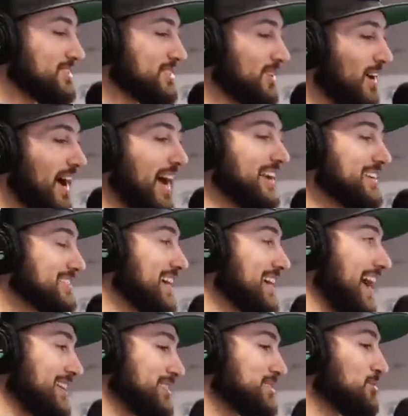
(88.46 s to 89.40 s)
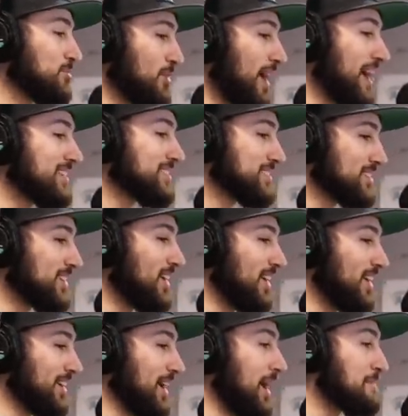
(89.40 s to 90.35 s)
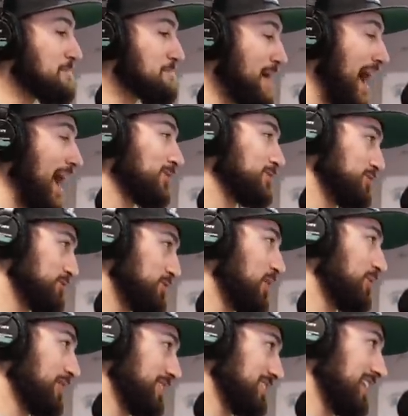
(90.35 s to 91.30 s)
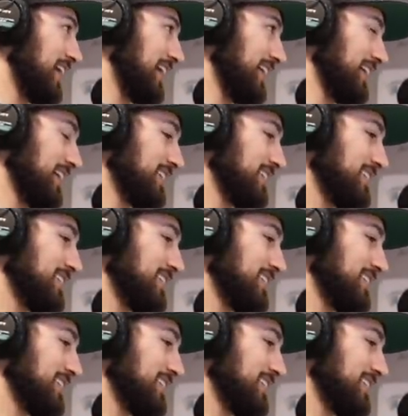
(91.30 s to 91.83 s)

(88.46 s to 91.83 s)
So I decided to write a song about Joe Exotic.